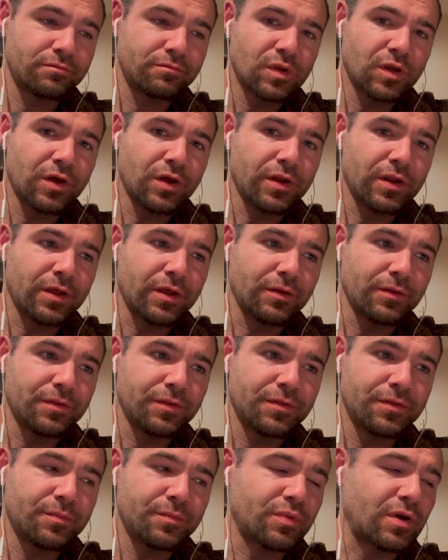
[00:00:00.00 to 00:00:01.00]
Gut
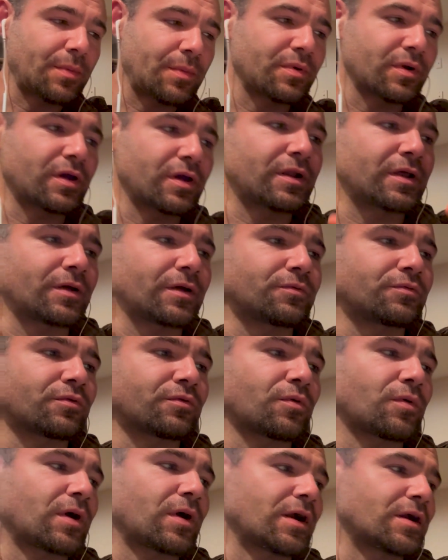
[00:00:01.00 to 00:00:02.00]
health, proper gut health
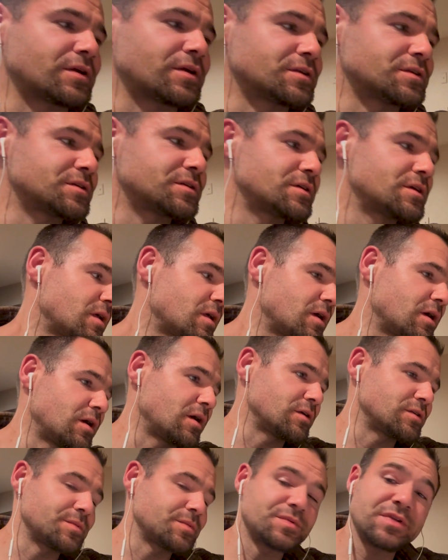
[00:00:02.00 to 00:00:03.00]
requires
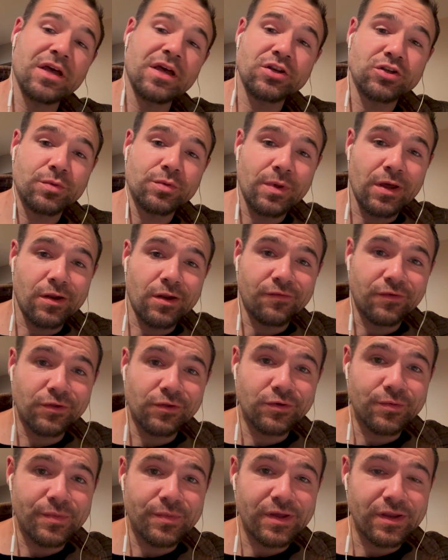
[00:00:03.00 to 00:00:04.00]
a substantial amount of
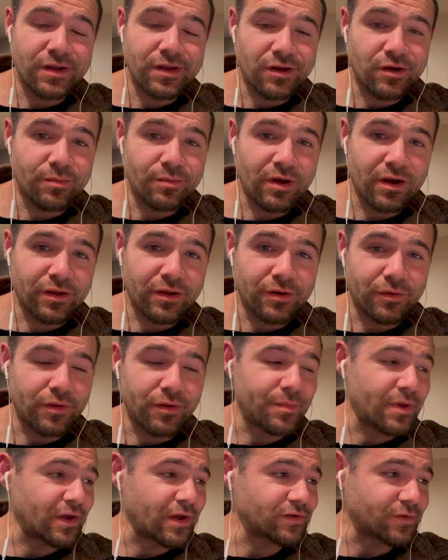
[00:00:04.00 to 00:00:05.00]
glutamine, and your body can only
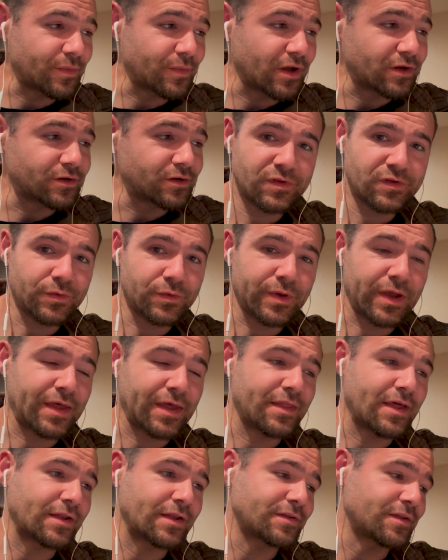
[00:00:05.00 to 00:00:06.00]
make so much. So we
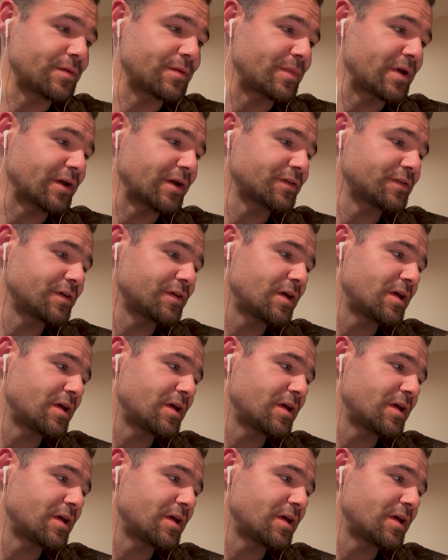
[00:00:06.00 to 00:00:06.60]
add that to the mix.